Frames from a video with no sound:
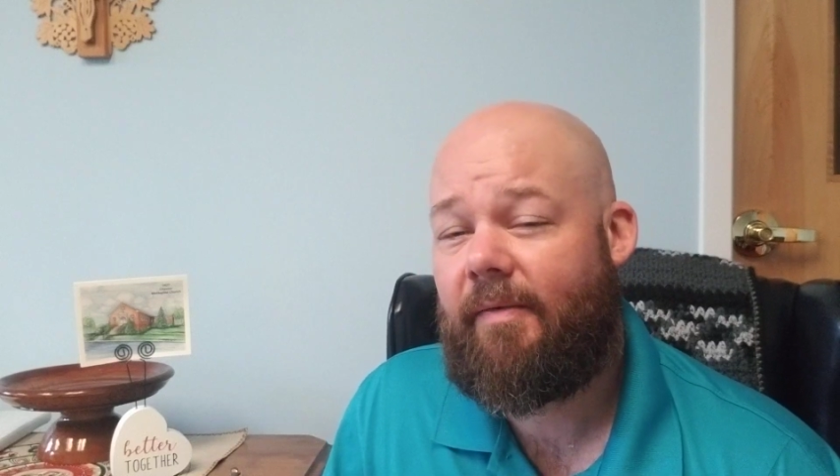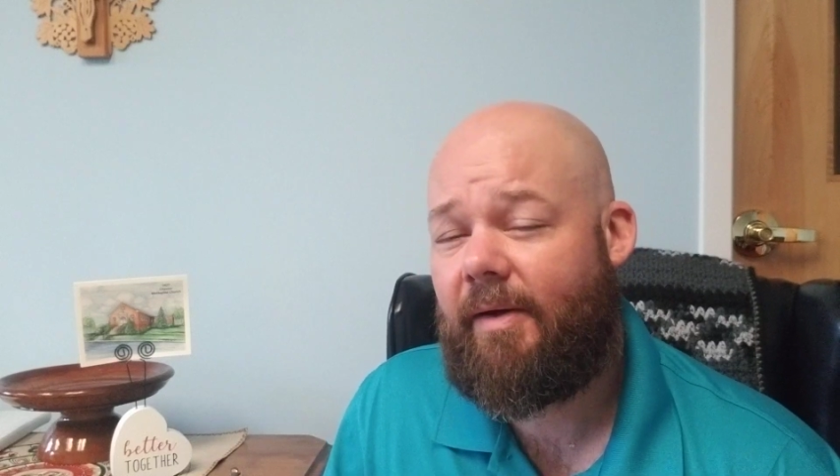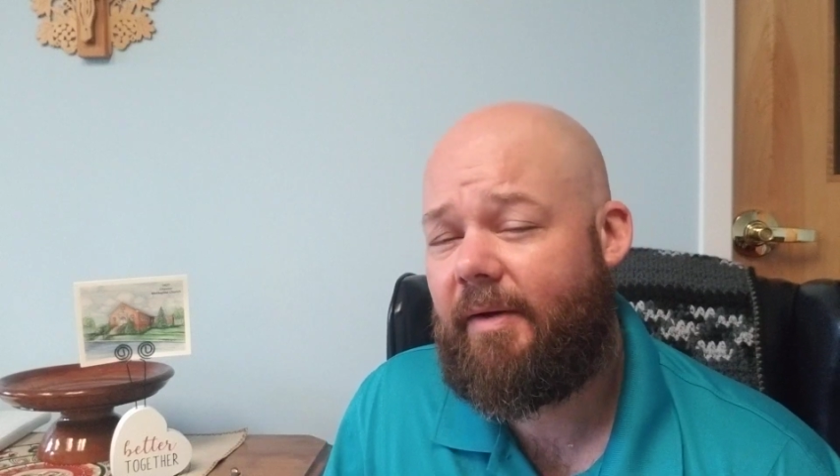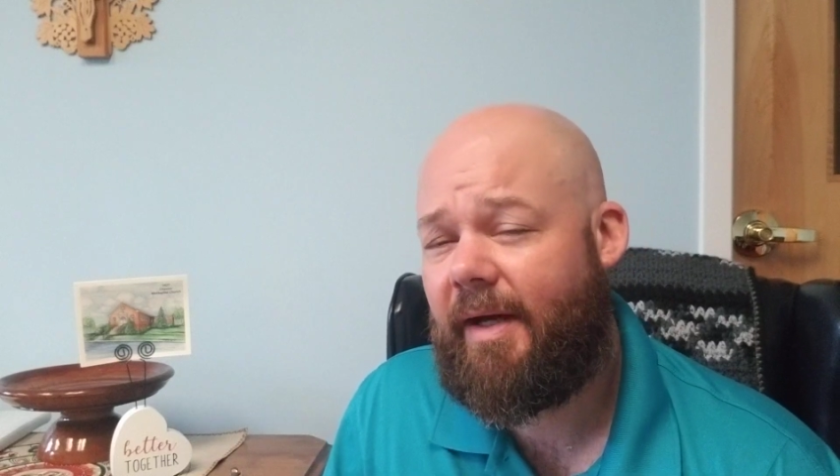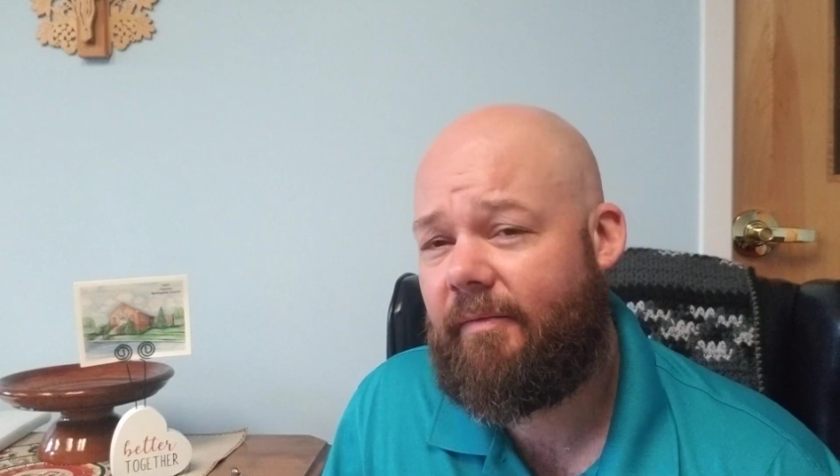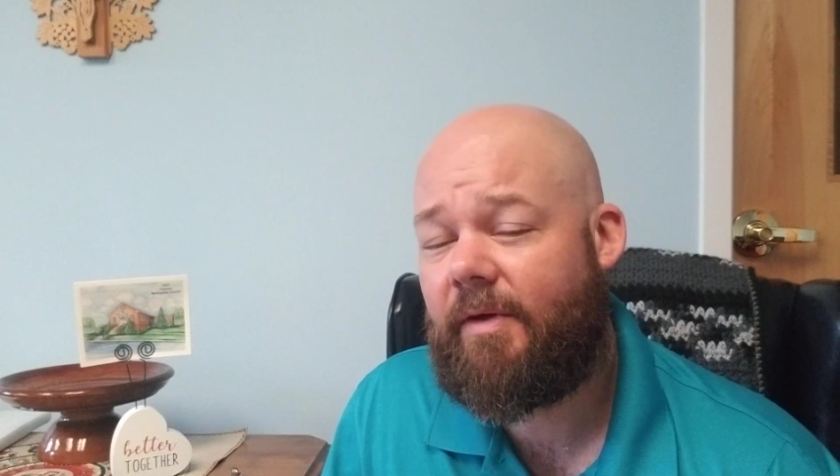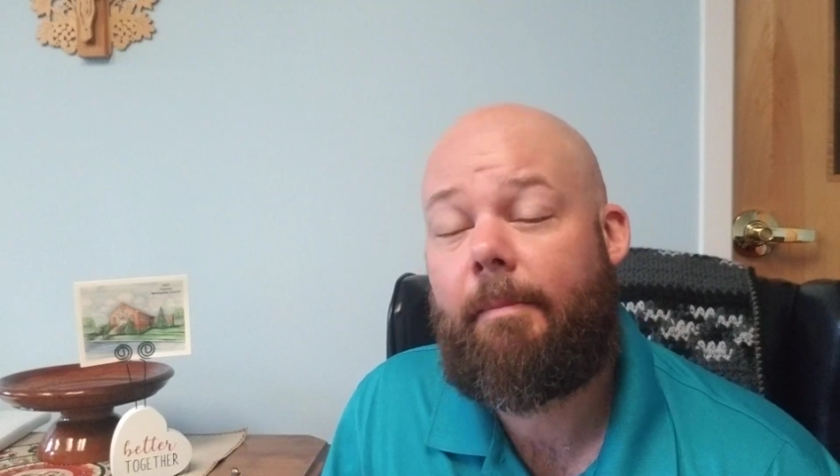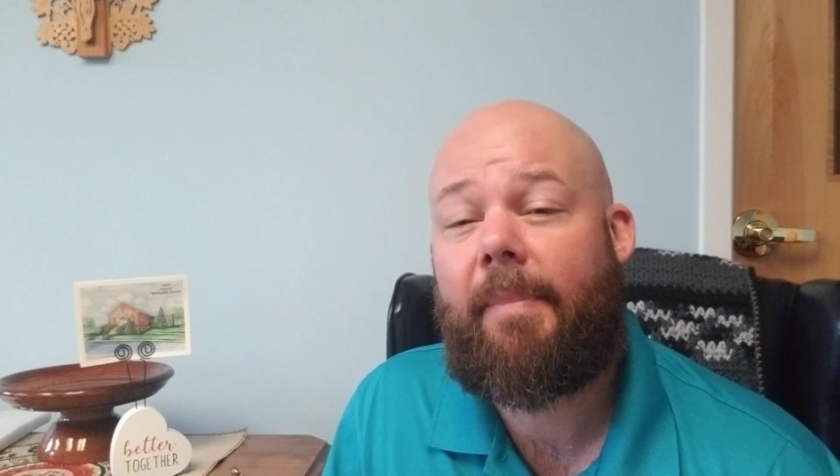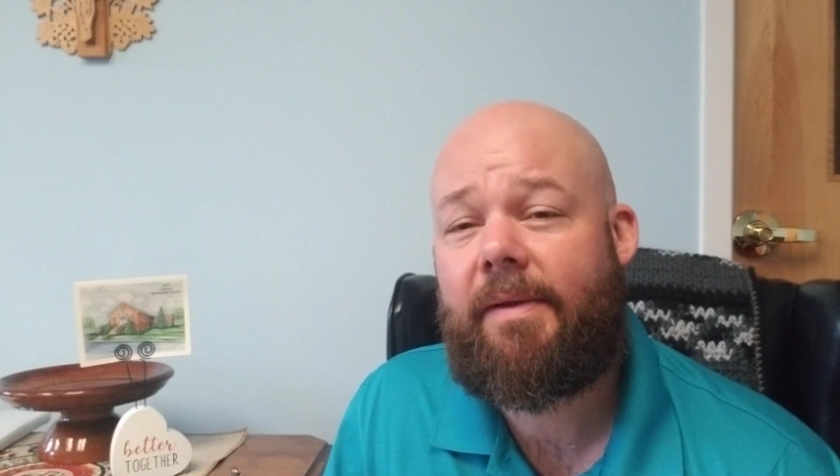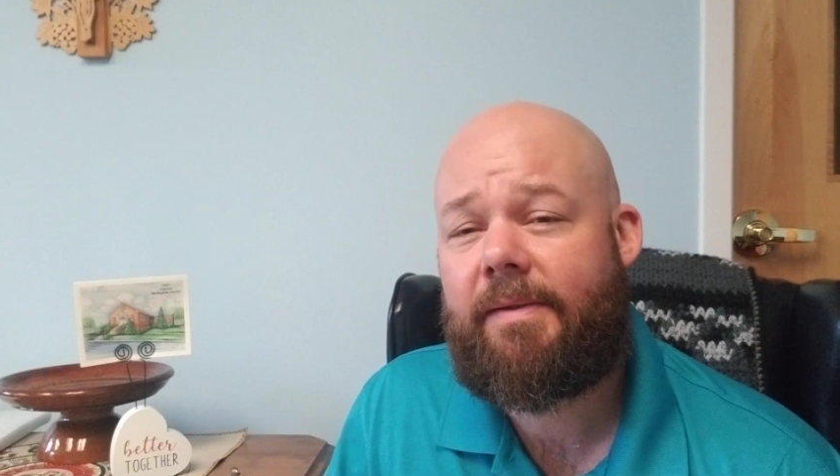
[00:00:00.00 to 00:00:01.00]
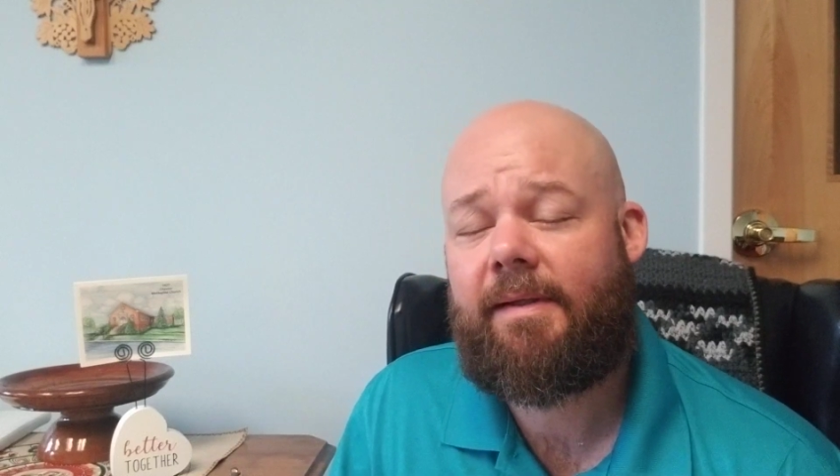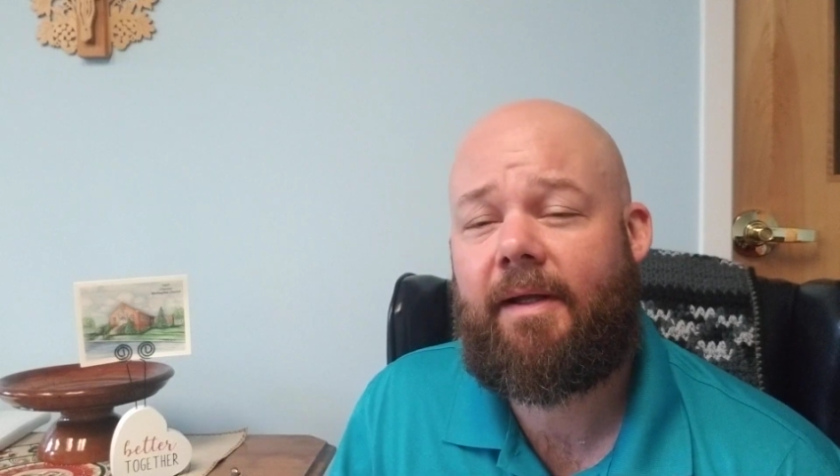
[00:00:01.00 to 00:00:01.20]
how to have an abundant